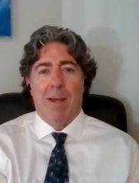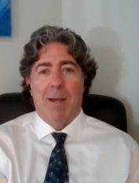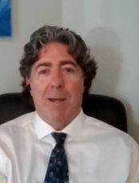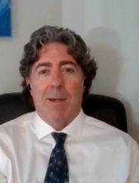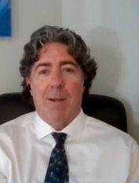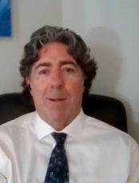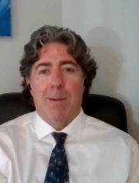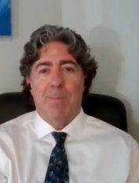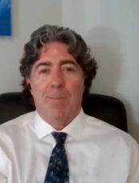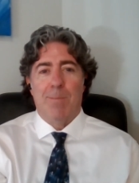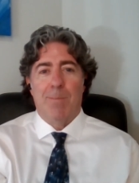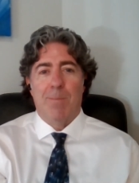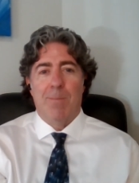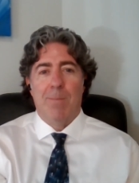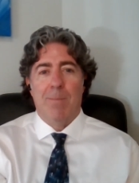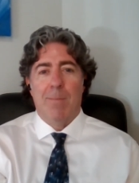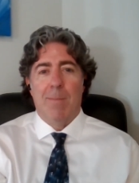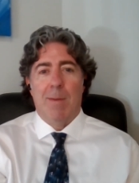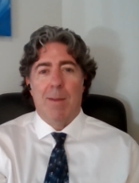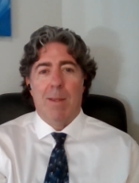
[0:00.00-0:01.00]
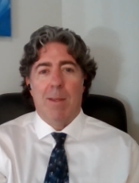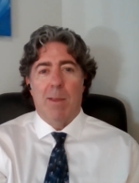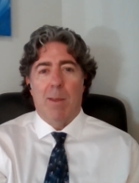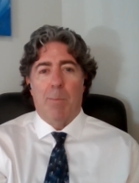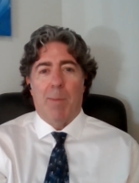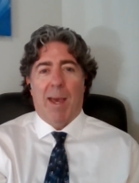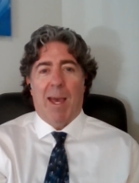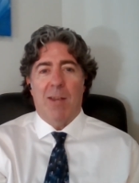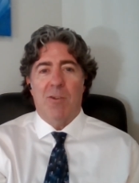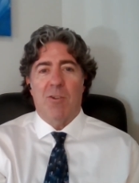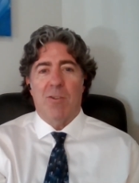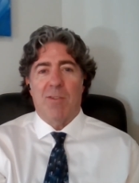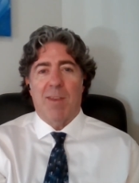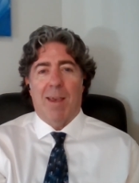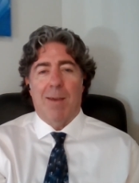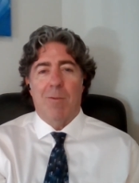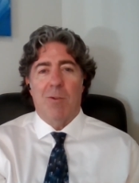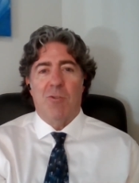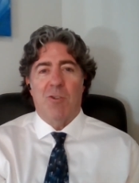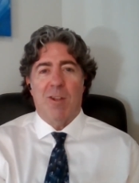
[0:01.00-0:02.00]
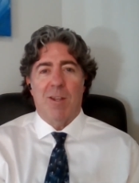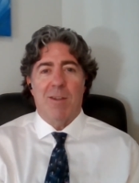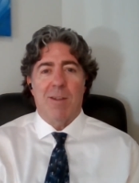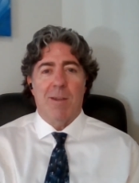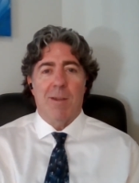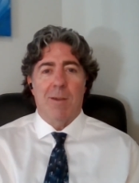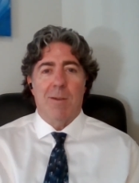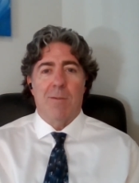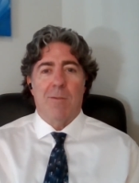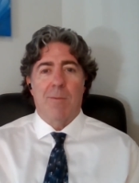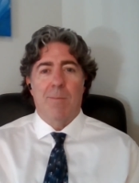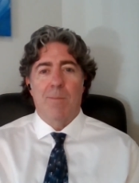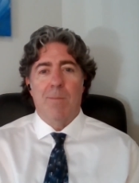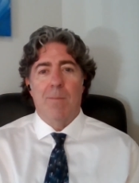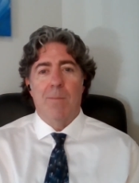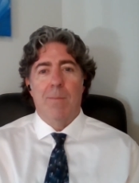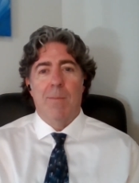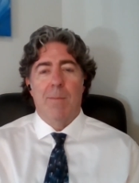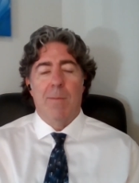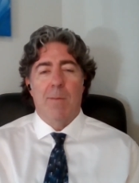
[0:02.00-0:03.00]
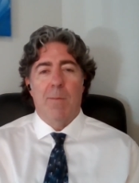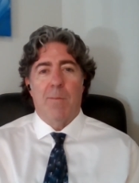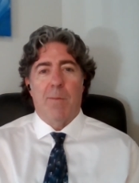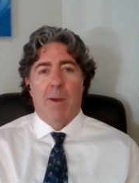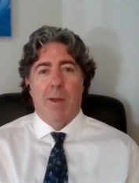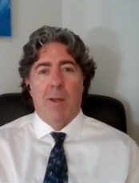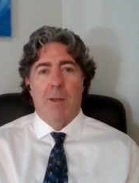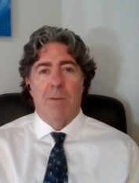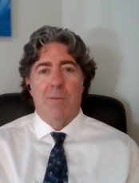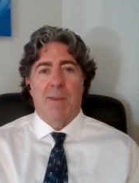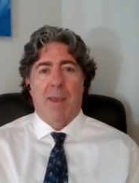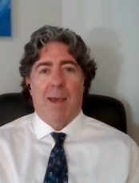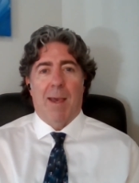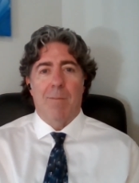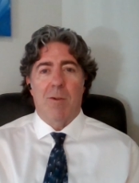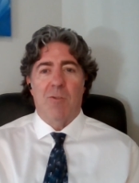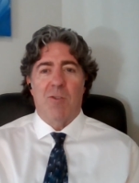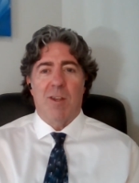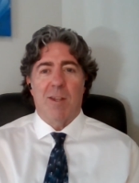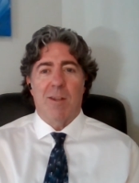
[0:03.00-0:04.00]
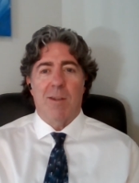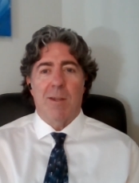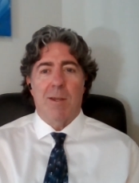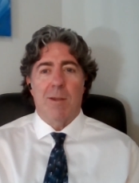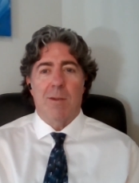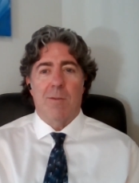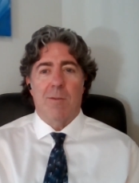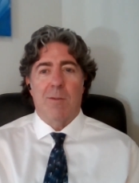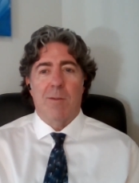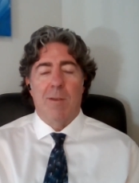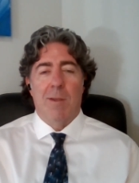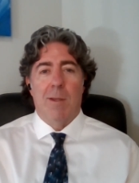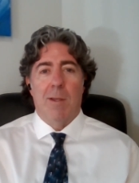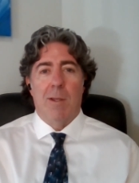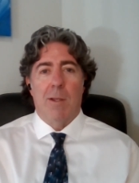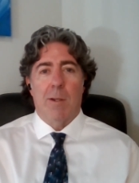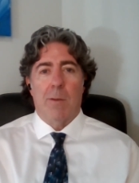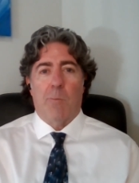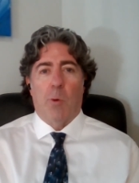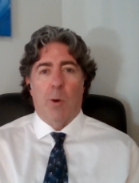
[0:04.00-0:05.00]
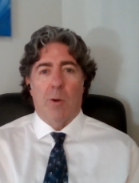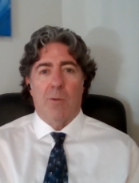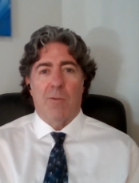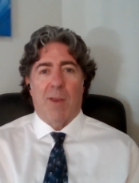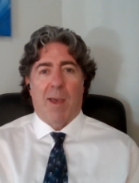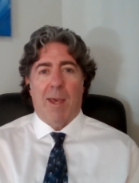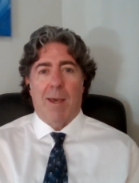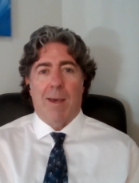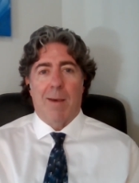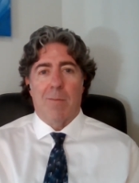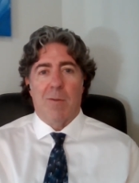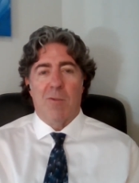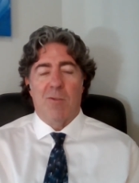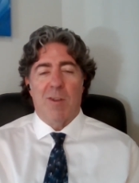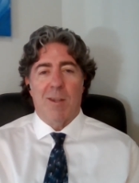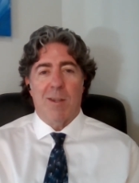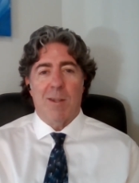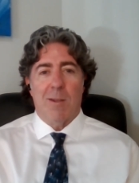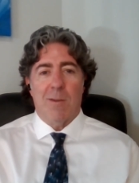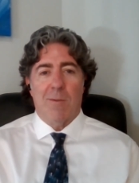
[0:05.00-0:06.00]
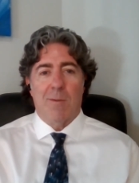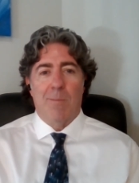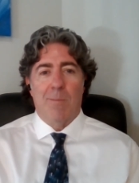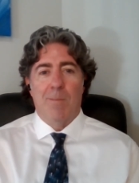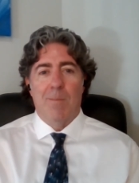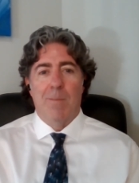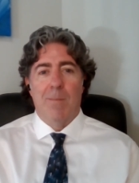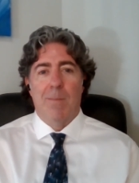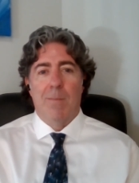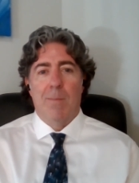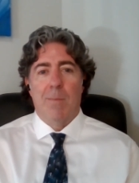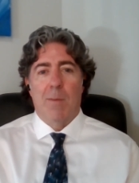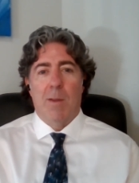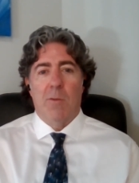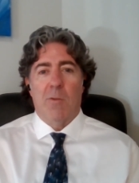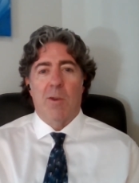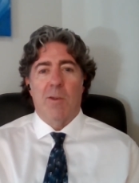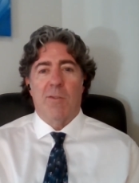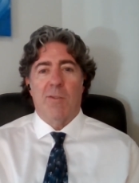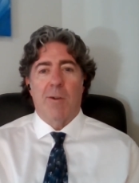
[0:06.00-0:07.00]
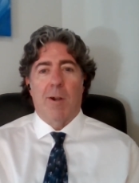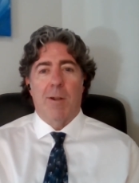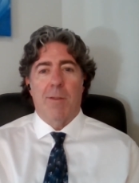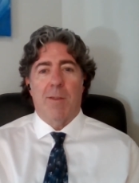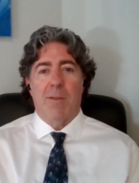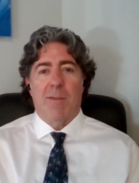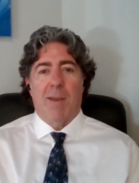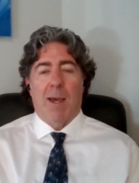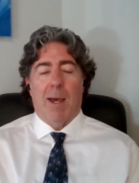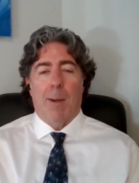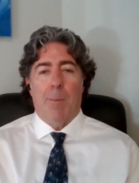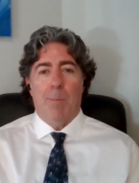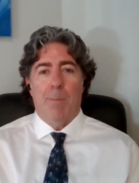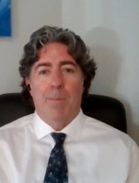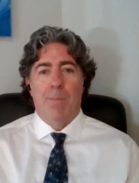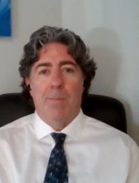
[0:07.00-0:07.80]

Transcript: Um, the badges have agendas, felons have agendas, and of course I have agendas. So let's start at the top.